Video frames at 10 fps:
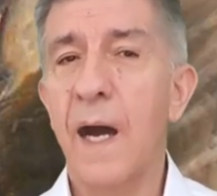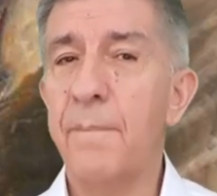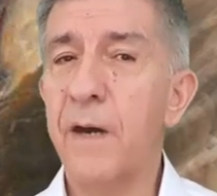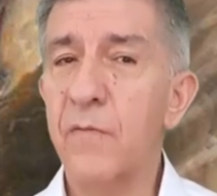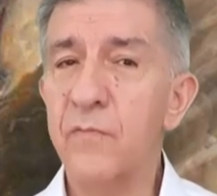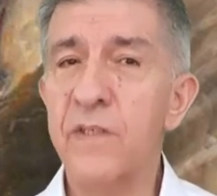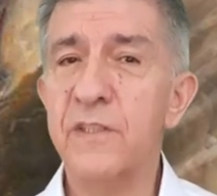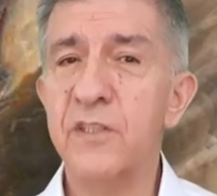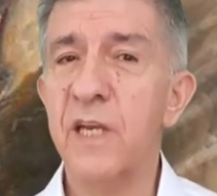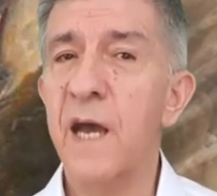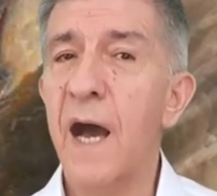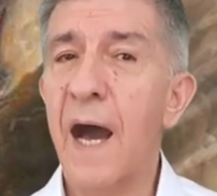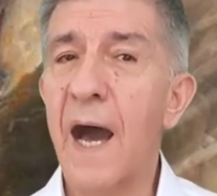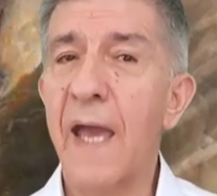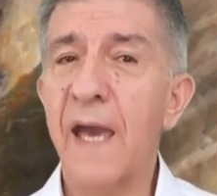about which
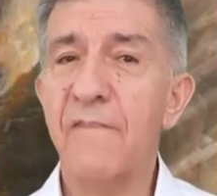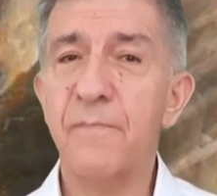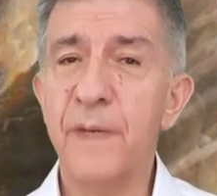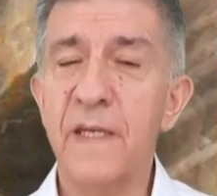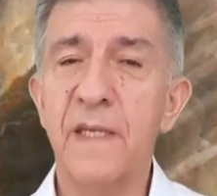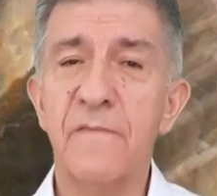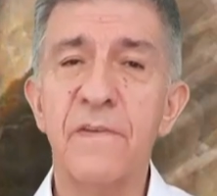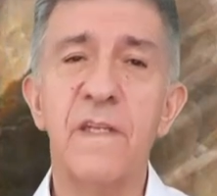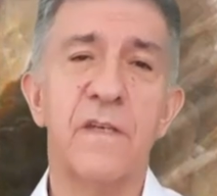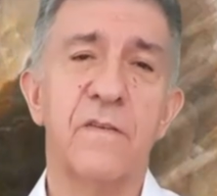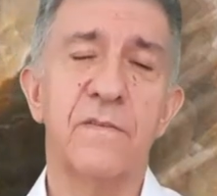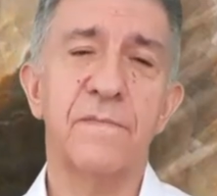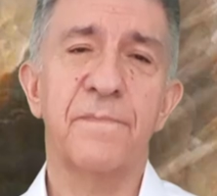I have made a video.